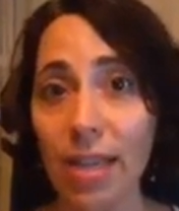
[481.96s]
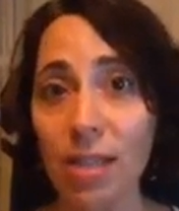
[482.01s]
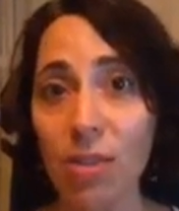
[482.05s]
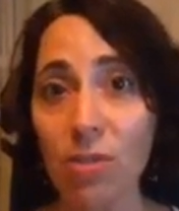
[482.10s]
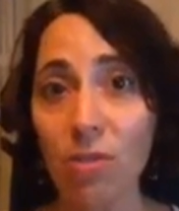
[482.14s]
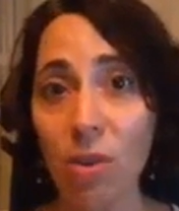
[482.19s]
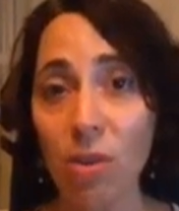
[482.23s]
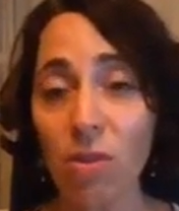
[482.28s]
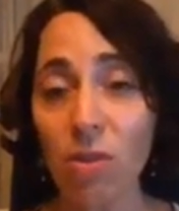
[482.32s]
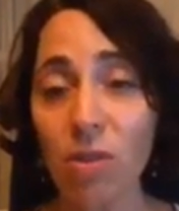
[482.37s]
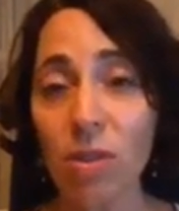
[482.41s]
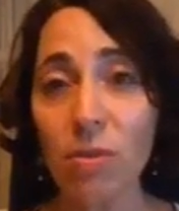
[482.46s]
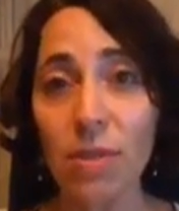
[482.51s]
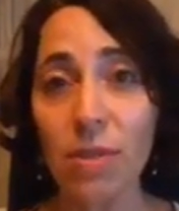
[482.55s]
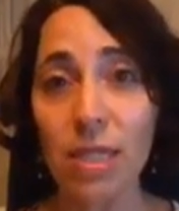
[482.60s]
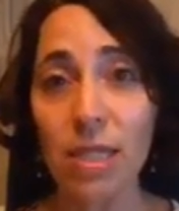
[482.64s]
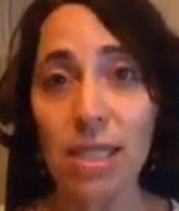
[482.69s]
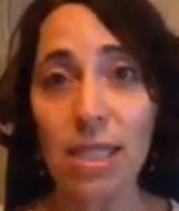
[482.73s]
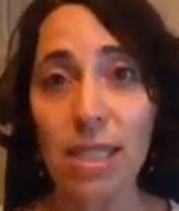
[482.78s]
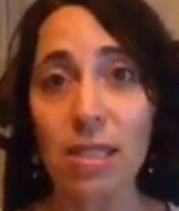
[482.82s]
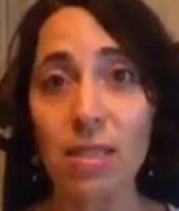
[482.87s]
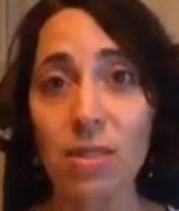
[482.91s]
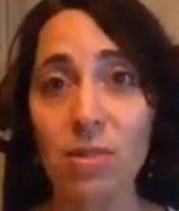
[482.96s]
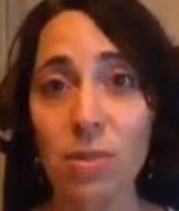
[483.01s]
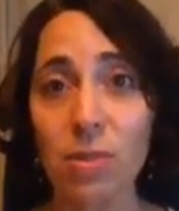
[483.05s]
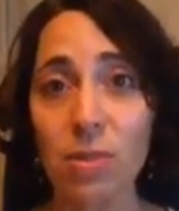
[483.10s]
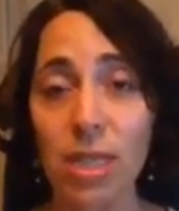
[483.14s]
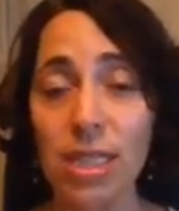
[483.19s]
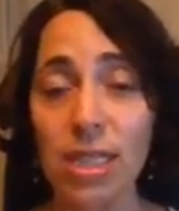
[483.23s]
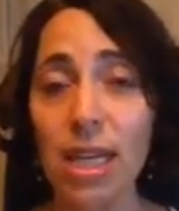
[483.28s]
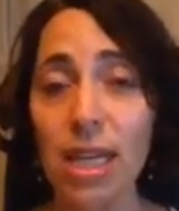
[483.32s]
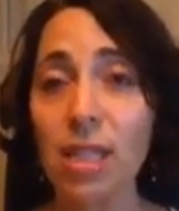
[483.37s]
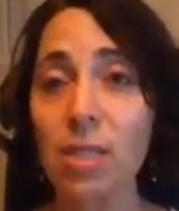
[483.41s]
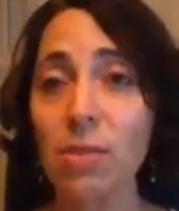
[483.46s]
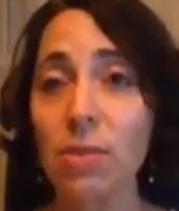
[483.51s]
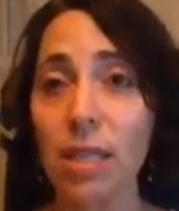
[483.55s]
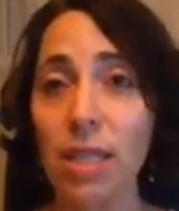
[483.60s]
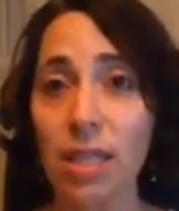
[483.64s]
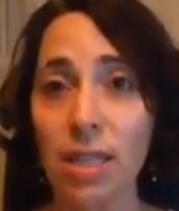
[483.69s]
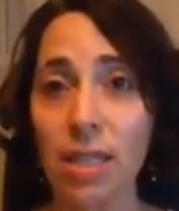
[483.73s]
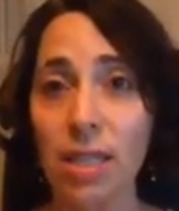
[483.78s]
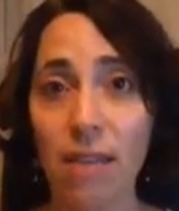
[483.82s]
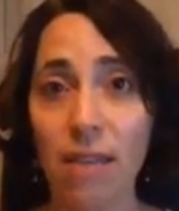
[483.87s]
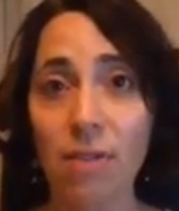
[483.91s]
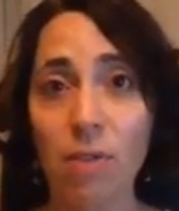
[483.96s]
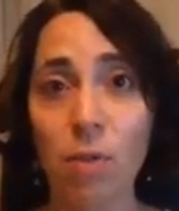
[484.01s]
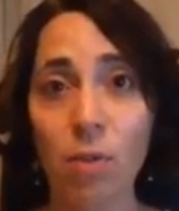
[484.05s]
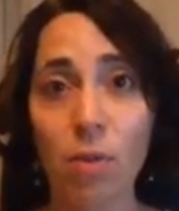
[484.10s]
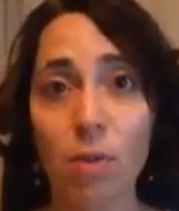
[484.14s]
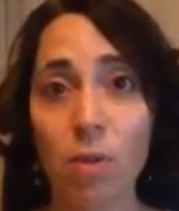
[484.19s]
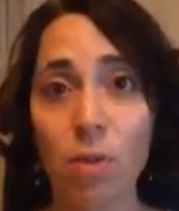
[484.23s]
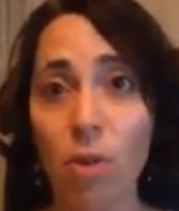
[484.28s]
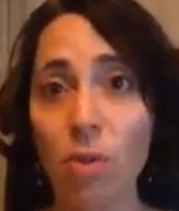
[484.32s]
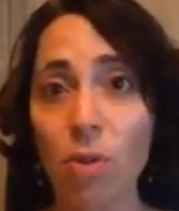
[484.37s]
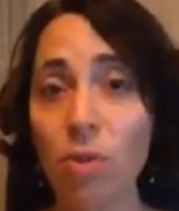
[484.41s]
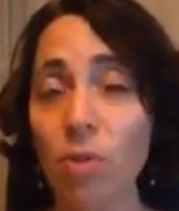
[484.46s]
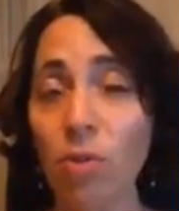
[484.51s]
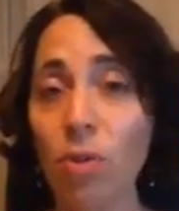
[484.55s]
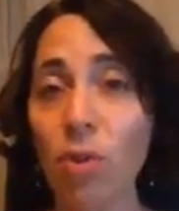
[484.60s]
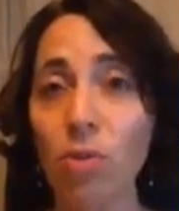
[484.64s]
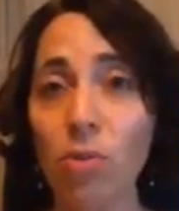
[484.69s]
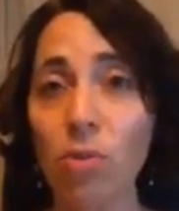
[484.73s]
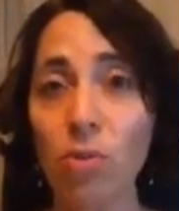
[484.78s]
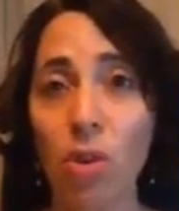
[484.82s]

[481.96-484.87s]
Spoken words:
I had grown the business. 2010, 2011, we're growth.